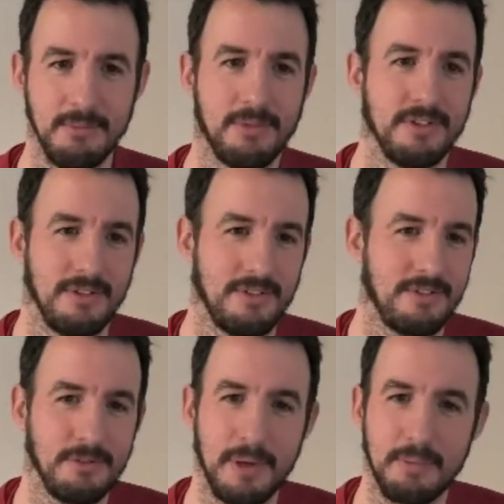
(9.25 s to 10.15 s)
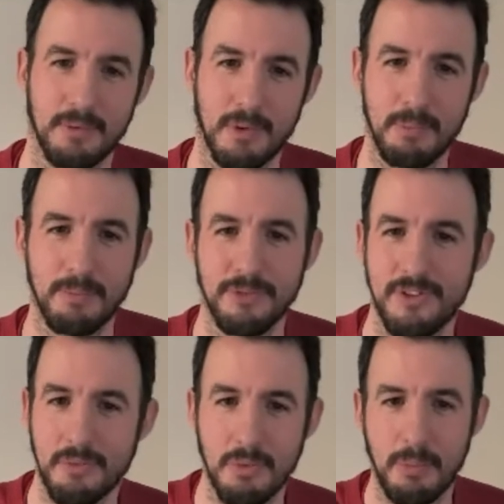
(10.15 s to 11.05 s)
Do people still
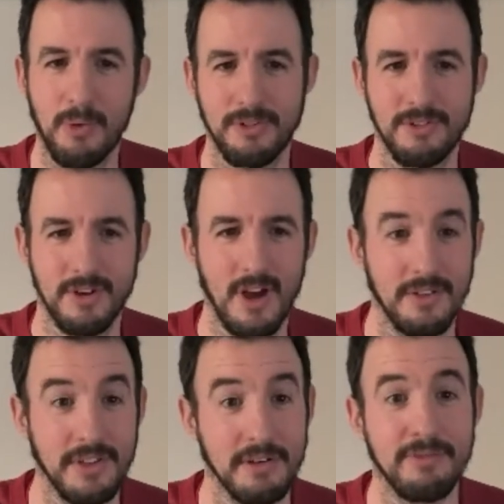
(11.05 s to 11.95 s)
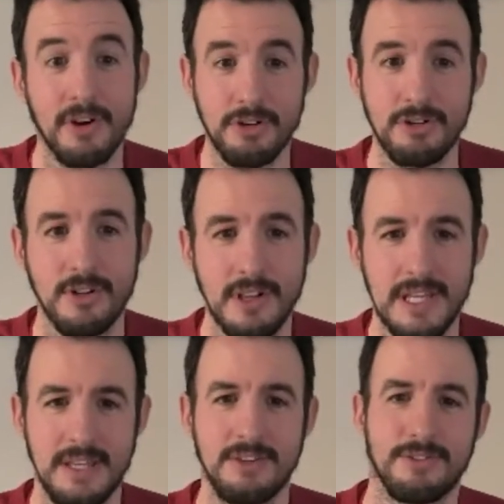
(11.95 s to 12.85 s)
report to kind of their functional
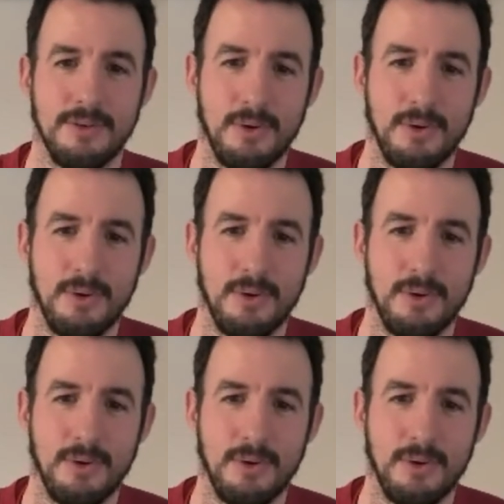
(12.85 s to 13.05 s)
leads,